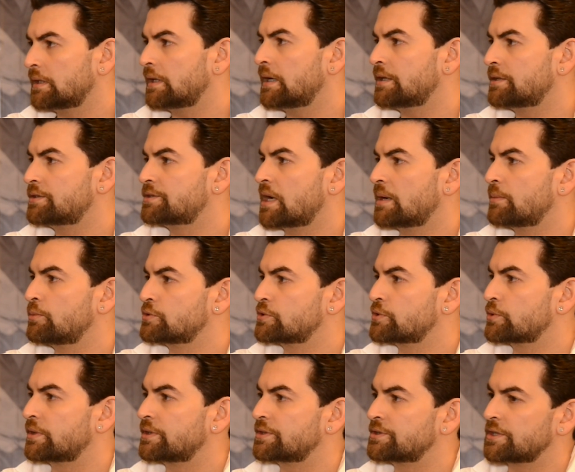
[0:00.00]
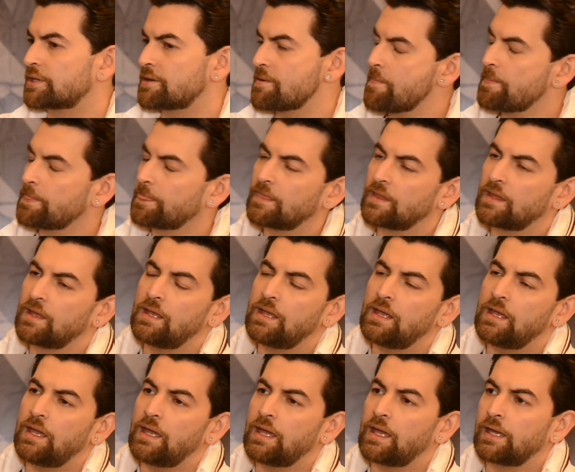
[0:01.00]
Late Chamu Sukanji. Mm
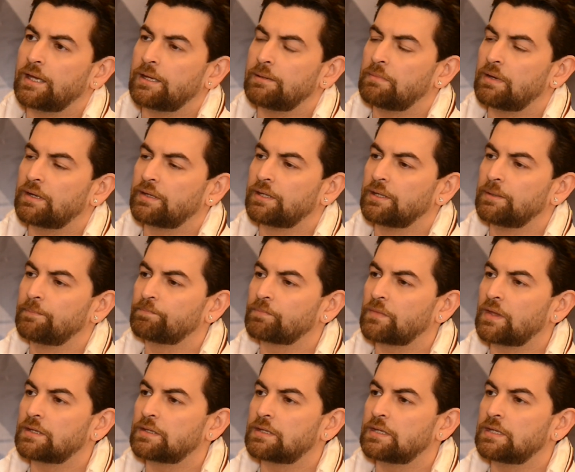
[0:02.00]
-hmm. I met him and